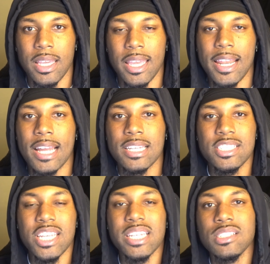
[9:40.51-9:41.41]
and I can
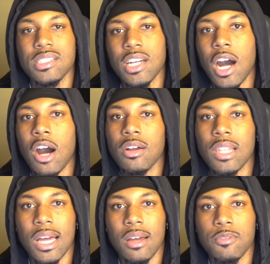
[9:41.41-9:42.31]
change it to the alt
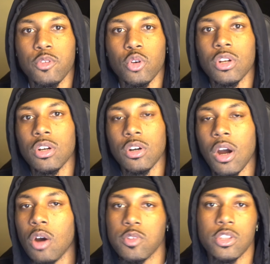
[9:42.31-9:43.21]
line 4 or
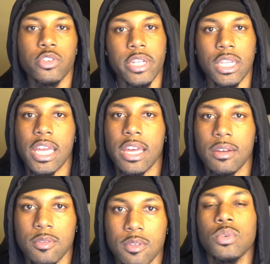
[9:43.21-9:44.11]
over 3.5.